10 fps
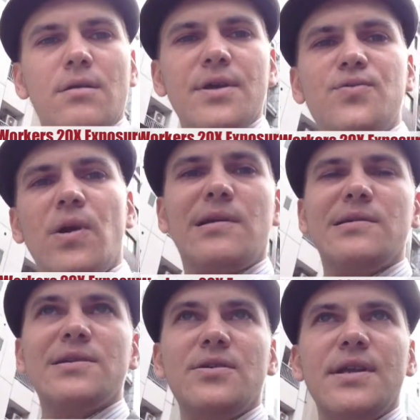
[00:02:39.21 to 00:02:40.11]
These
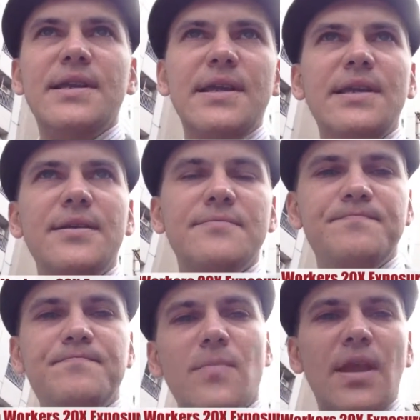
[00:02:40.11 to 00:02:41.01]
workers are going to need
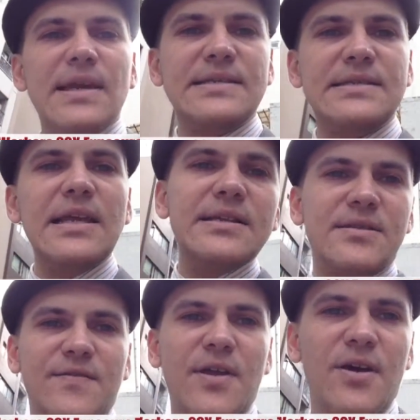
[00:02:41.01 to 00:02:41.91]

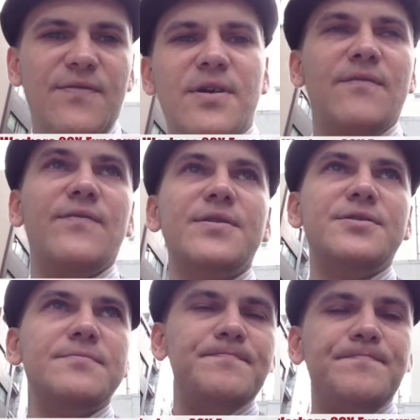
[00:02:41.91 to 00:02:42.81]
extensive health
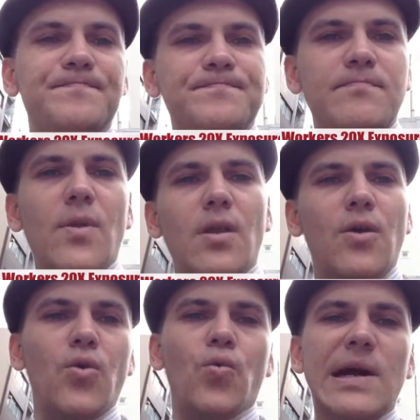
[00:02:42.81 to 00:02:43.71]
coverage
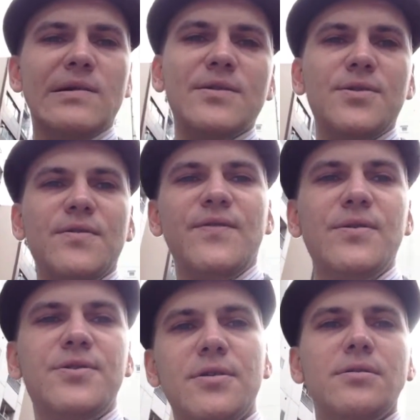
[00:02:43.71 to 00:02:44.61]
well into the
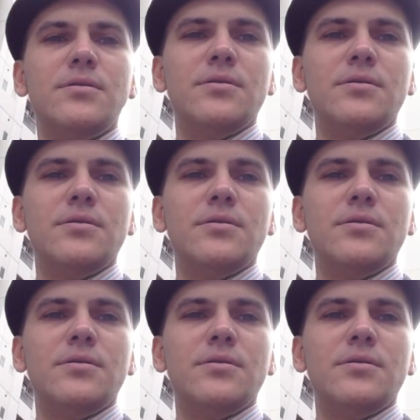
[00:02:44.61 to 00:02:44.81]
future.